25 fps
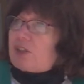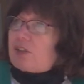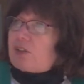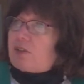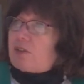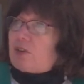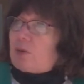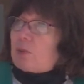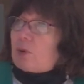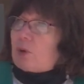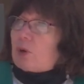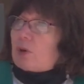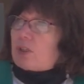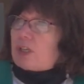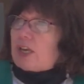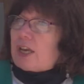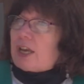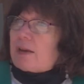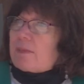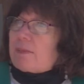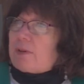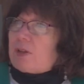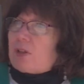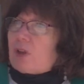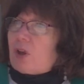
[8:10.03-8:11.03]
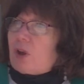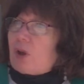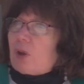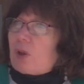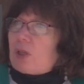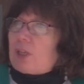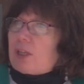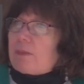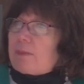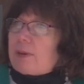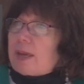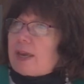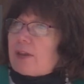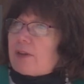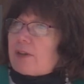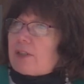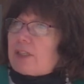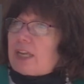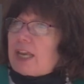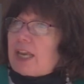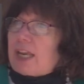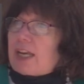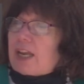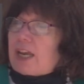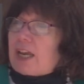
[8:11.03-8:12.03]
of the world come to the holy mountain
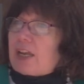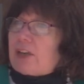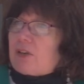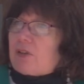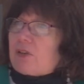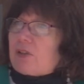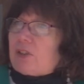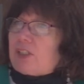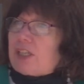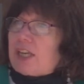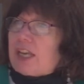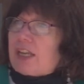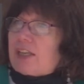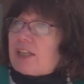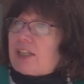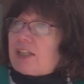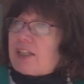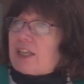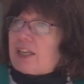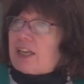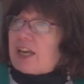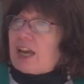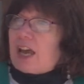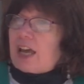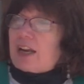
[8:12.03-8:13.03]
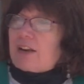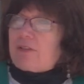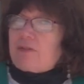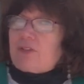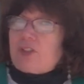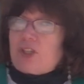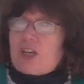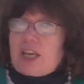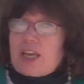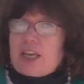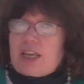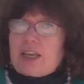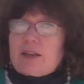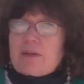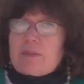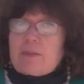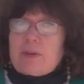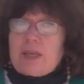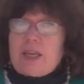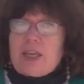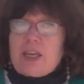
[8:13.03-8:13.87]
and understand that the God of Jacob,